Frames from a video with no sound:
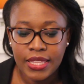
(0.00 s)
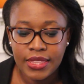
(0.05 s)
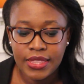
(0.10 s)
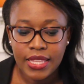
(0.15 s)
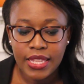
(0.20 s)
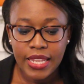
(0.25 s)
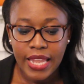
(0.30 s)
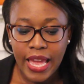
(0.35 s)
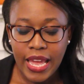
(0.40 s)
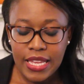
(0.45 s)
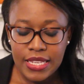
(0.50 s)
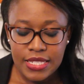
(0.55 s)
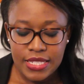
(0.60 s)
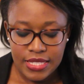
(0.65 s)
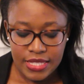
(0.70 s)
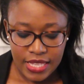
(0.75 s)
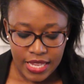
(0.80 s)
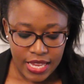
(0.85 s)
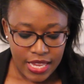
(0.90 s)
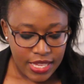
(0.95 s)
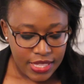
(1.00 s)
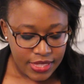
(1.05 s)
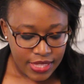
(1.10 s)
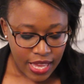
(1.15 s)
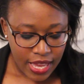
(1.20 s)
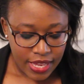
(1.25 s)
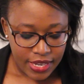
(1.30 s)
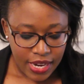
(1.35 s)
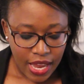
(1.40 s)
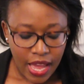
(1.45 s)
The last thing
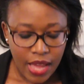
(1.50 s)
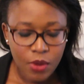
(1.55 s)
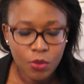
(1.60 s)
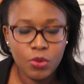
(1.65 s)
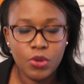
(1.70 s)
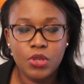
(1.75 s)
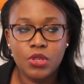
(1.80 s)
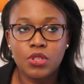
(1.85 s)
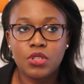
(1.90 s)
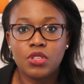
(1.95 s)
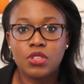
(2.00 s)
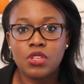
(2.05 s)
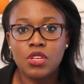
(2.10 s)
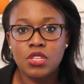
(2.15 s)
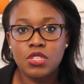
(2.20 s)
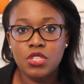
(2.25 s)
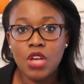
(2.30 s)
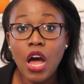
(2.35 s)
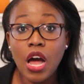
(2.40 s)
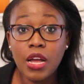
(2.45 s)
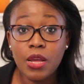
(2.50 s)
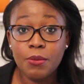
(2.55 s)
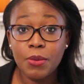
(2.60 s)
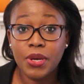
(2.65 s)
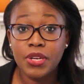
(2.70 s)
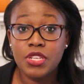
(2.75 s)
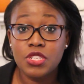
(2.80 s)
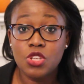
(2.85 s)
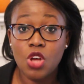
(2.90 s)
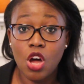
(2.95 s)
that I will talk
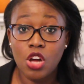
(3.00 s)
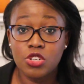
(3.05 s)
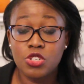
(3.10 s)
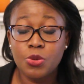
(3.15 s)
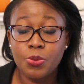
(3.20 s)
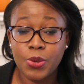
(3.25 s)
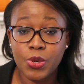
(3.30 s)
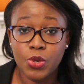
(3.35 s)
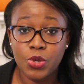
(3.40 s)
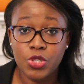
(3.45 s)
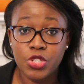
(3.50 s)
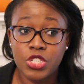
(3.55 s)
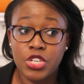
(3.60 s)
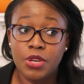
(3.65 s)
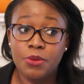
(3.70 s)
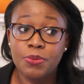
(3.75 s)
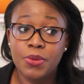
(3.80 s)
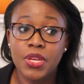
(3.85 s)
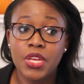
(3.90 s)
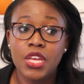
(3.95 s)
about is entrepreneurship.